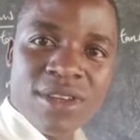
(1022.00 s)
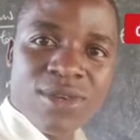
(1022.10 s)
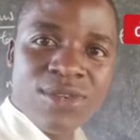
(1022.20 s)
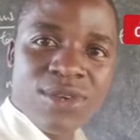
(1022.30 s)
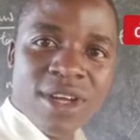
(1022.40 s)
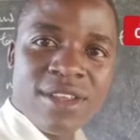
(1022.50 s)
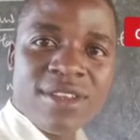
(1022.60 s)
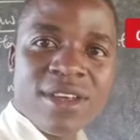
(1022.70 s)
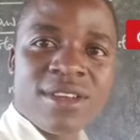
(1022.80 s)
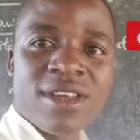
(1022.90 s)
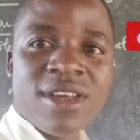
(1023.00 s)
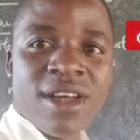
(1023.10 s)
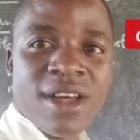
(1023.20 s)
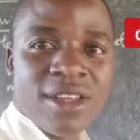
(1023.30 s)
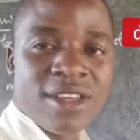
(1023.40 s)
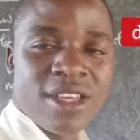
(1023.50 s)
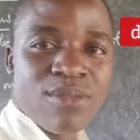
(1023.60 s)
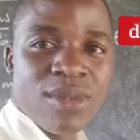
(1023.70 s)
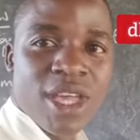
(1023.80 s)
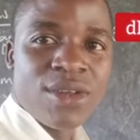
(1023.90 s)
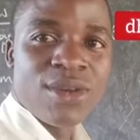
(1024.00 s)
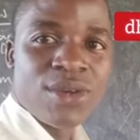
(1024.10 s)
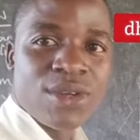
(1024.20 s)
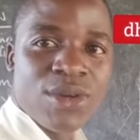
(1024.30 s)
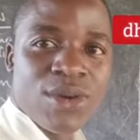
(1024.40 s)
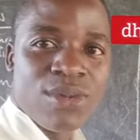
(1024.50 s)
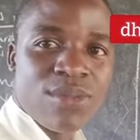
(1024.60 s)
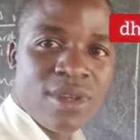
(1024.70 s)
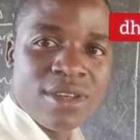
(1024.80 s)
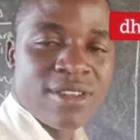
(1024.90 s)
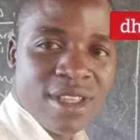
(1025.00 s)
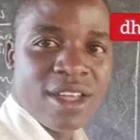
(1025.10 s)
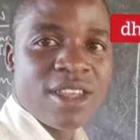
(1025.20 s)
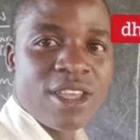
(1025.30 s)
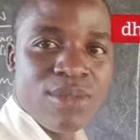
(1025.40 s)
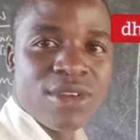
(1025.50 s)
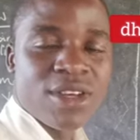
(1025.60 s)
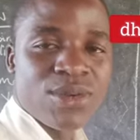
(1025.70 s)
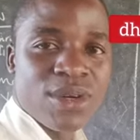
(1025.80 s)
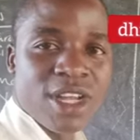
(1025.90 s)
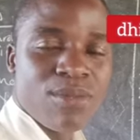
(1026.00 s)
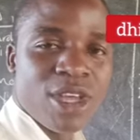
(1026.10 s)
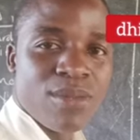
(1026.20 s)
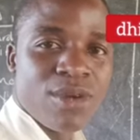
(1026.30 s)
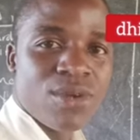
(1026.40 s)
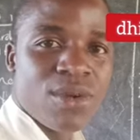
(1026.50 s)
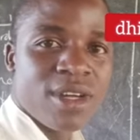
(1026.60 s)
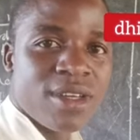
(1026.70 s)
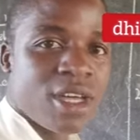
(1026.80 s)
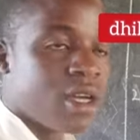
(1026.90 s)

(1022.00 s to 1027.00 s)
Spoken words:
dixokasan@gmail.com. It is an email that you can be able to do what?